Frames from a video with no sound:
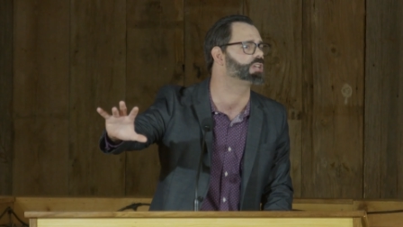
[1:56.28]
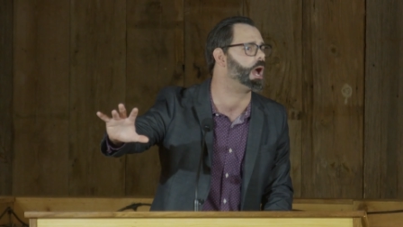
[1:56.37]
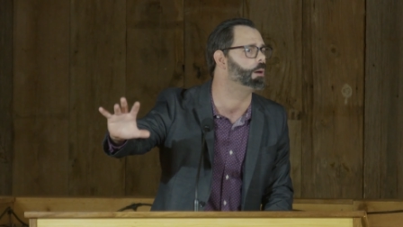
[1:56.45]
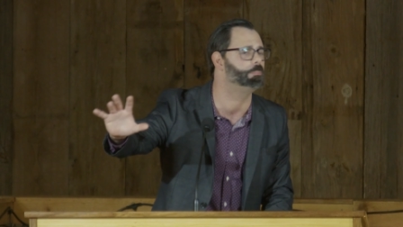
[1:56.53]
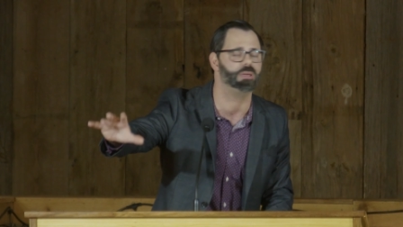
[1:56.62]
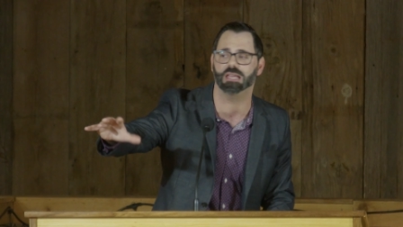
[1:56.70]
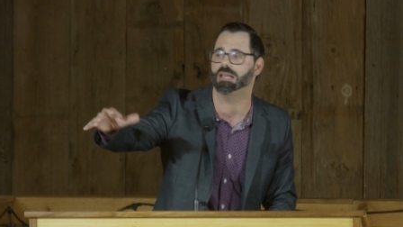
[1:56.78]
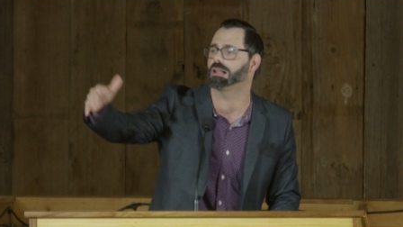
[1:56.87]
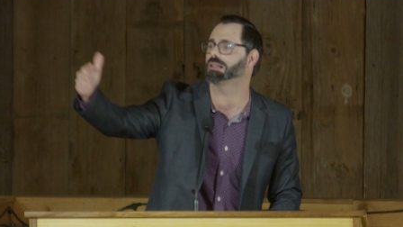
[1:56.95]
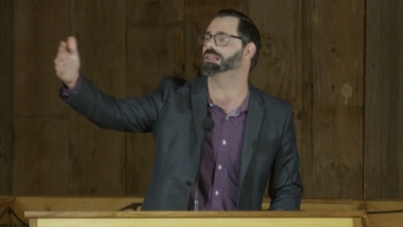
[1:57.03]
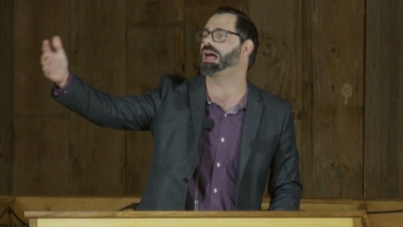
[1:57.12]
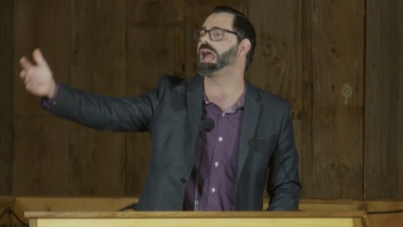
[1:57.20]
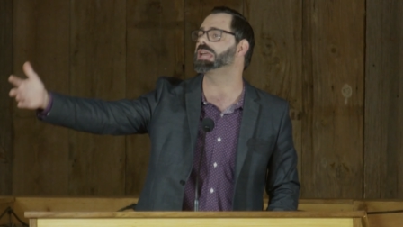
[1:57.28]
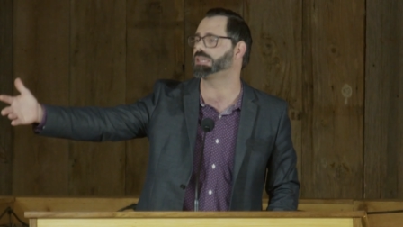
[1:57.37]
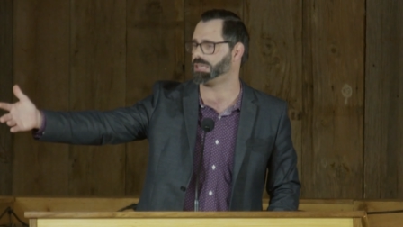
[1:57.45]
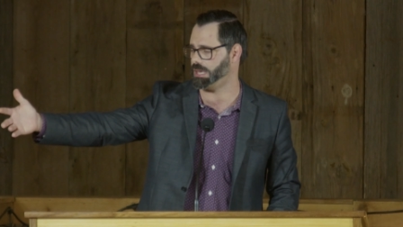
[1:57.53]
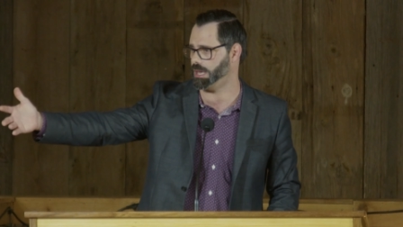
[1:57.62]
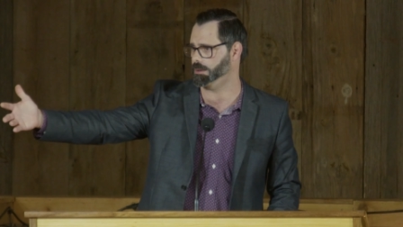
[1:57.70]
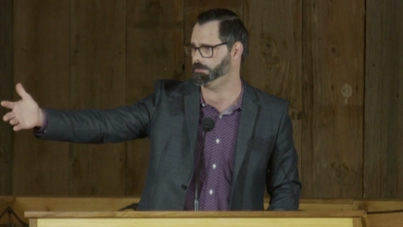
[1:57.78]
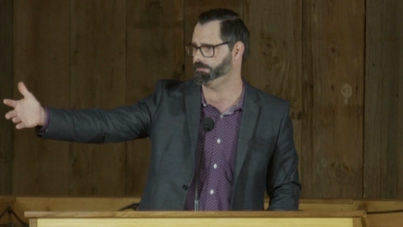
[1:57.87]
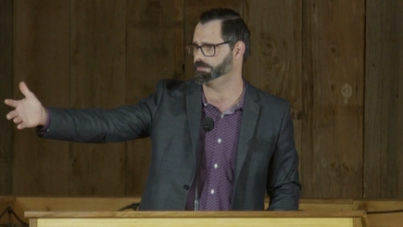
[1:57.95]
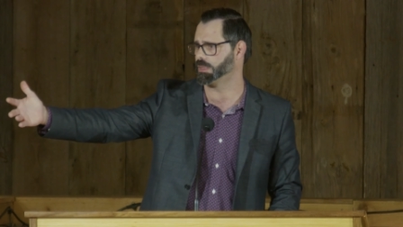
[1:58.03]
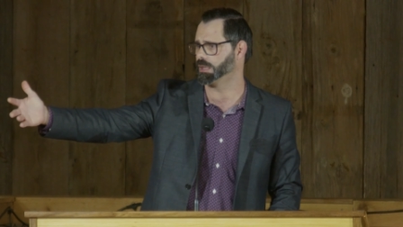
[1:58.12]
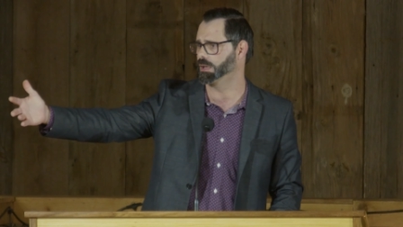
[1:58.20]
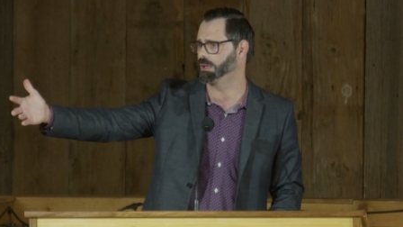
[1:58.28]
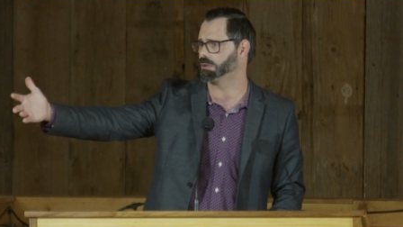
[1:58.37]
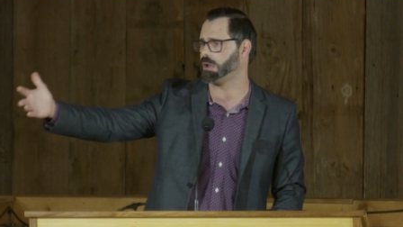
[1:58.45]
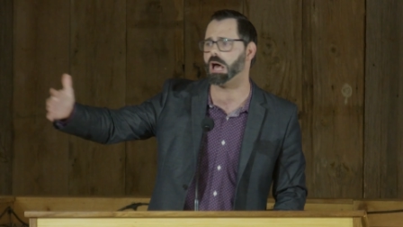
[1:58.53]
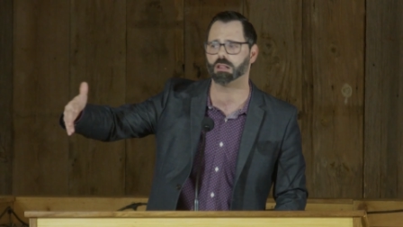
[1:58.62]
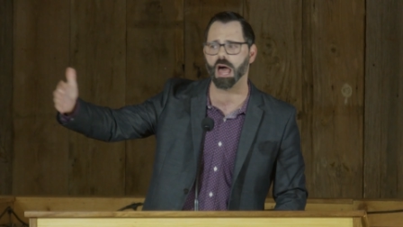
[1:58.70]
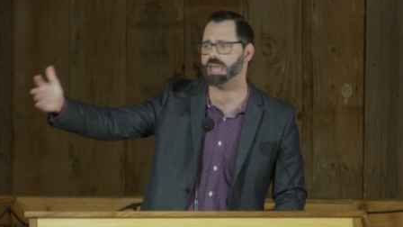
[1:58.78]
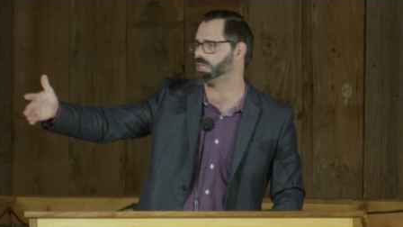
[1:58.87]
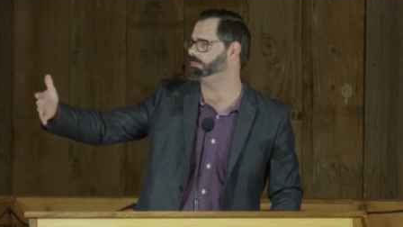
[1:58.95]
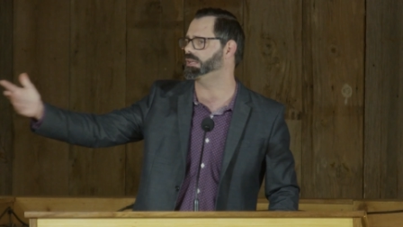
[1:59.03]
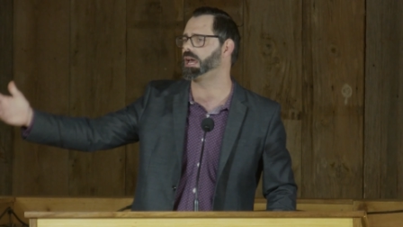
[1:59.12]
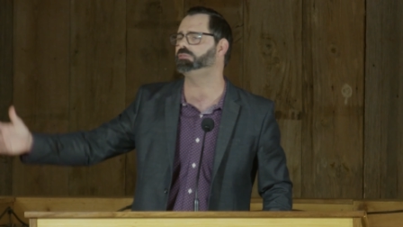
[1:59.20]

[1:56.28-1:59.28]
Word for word: shall be like him, not like him in